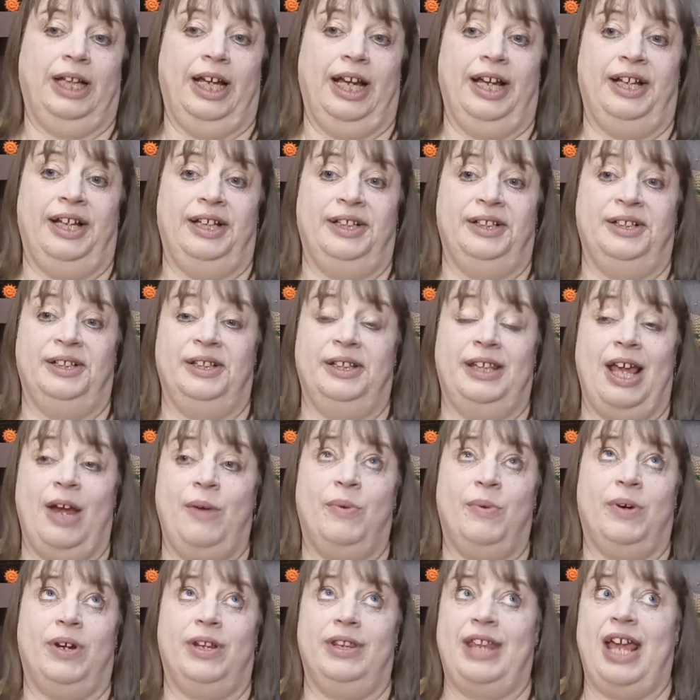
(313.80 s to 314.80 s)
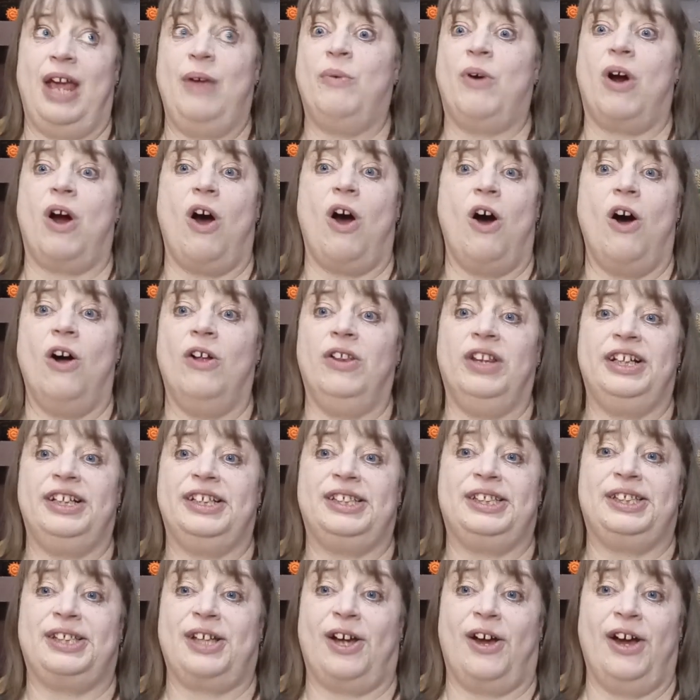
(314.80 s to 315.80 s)
And they were all
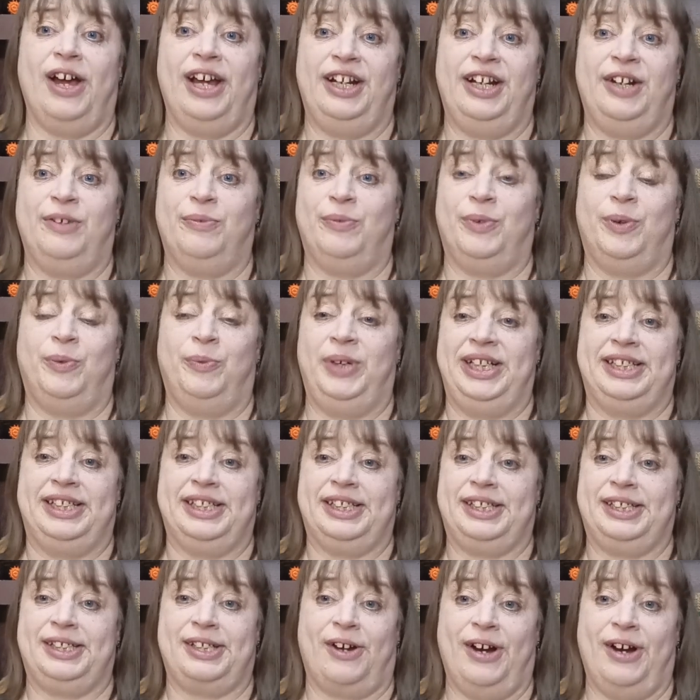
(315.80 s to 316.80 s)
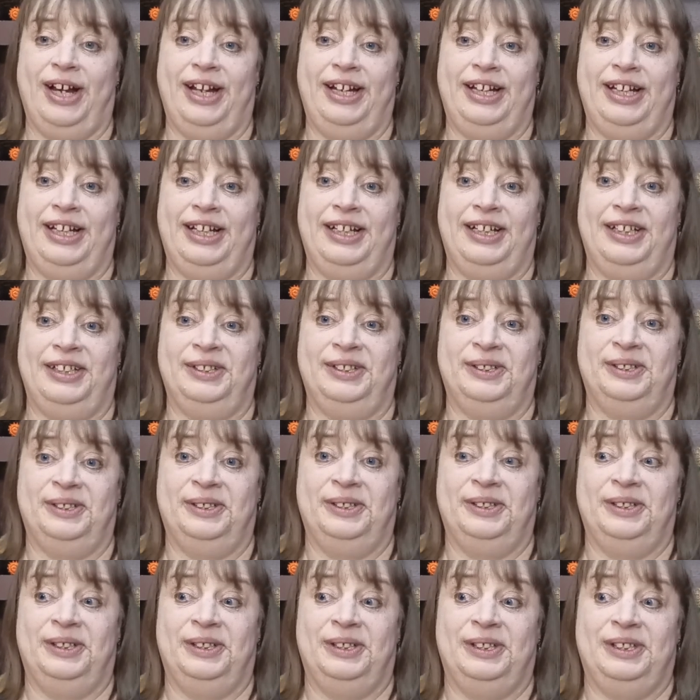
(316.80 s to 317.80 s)
excited when we decided
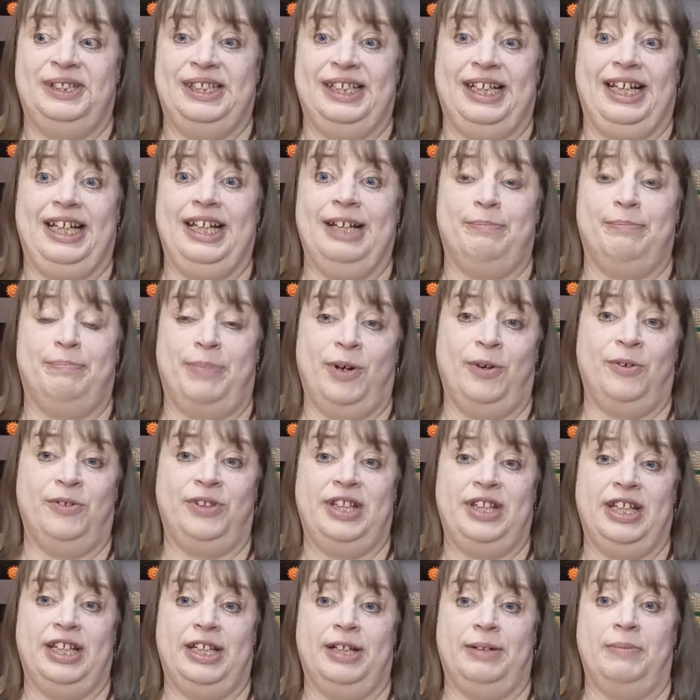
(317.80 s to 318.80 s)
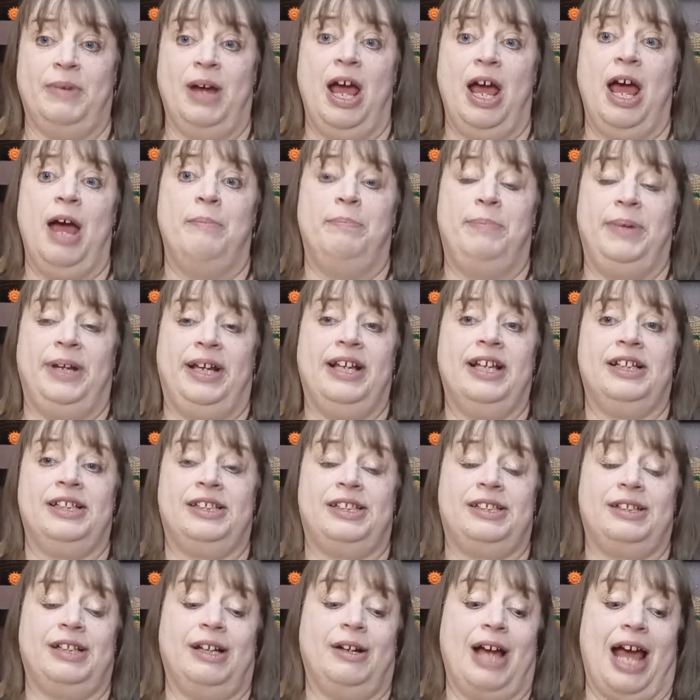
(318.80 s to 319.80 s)
to get both of them.
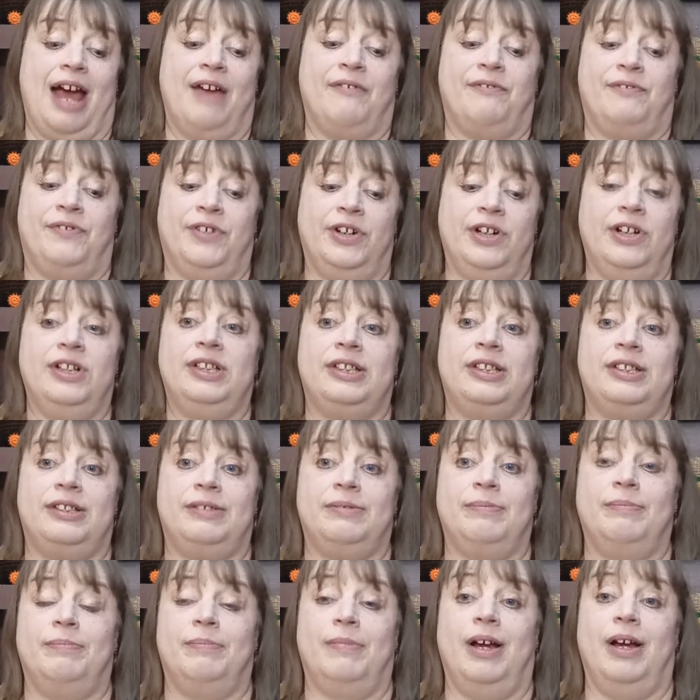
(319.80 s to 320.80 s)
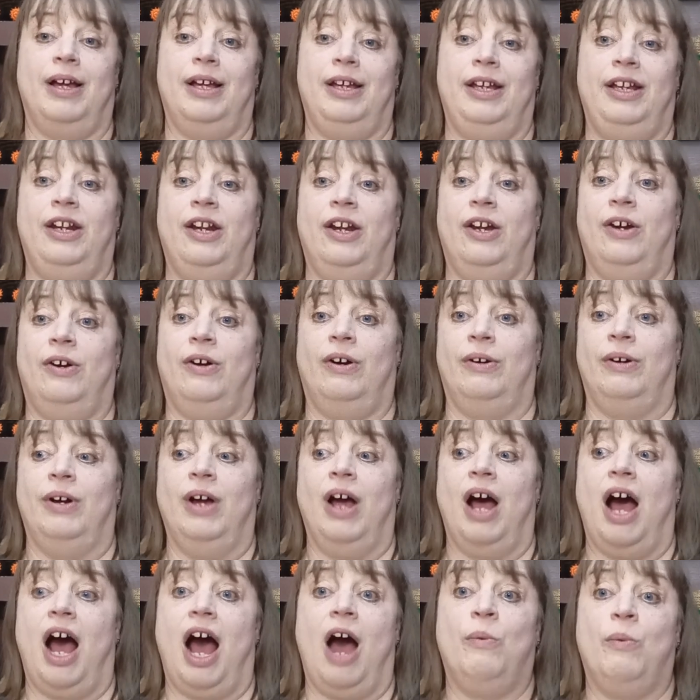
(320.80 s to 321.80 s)
Because at first, you know,
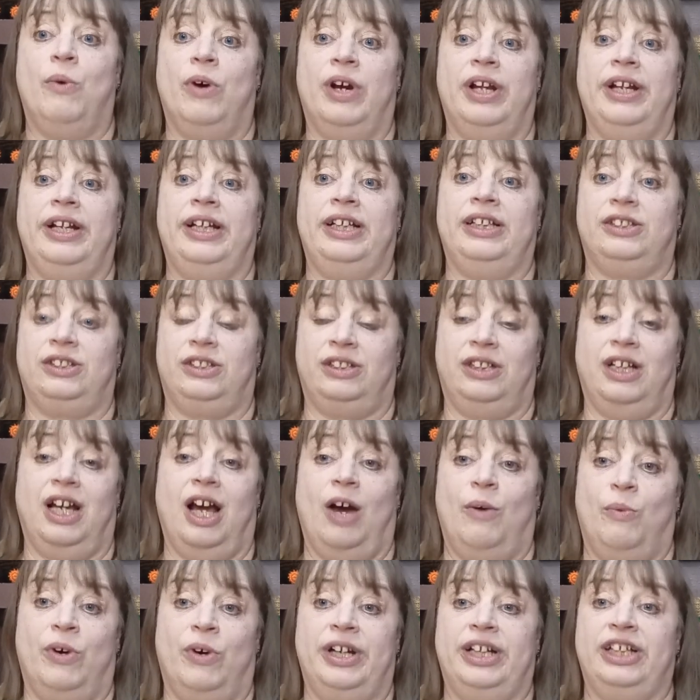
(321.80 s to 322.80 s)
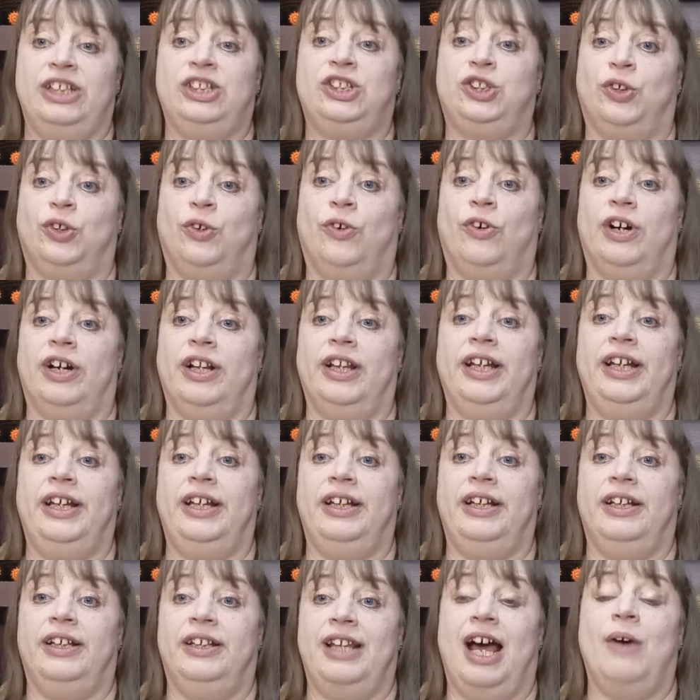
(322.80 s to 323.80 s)
I wanted
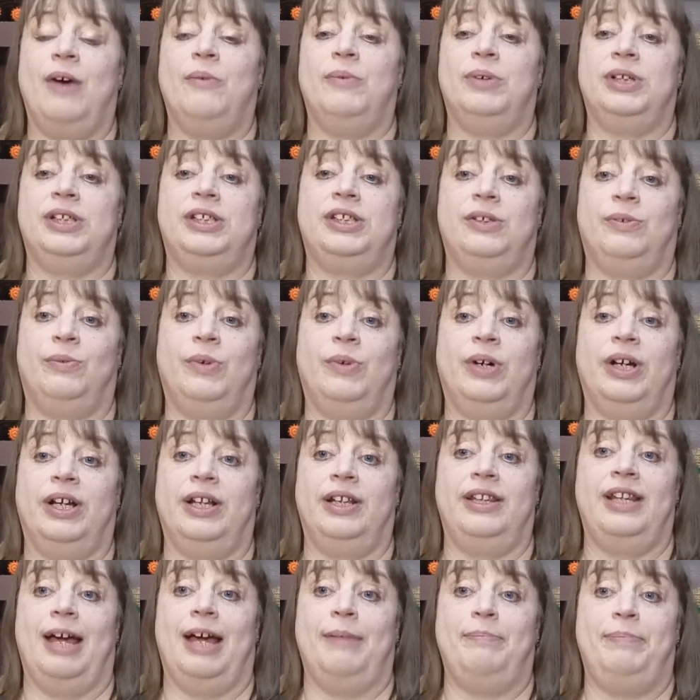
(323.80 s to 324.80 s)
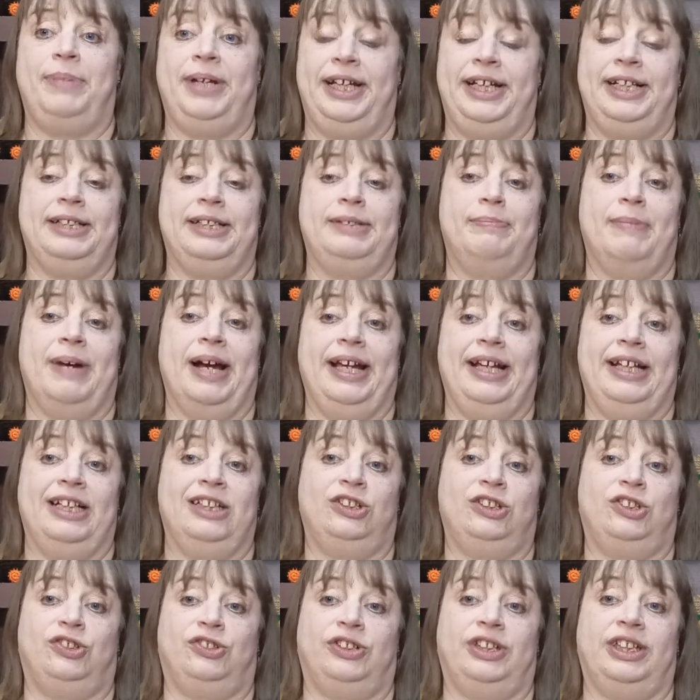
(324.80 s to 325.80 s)
Chorley. That was the one that piqued my
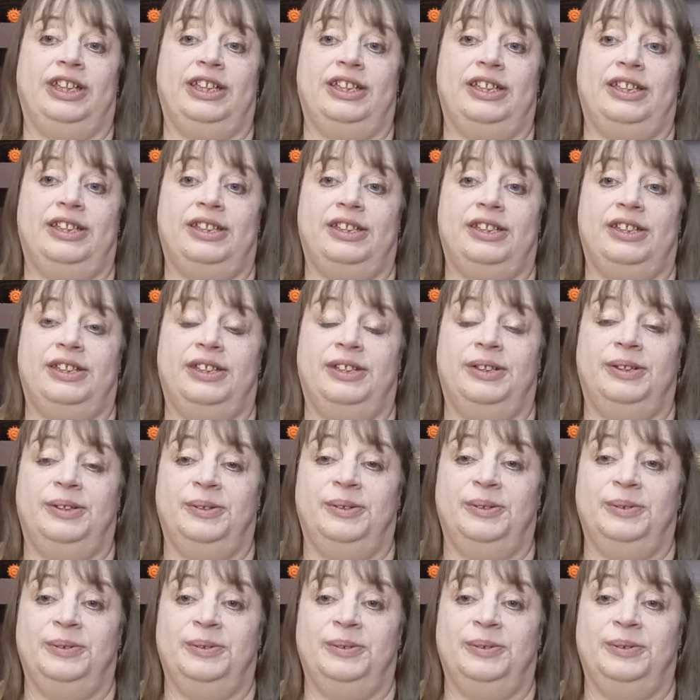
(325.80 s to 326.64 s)
interest.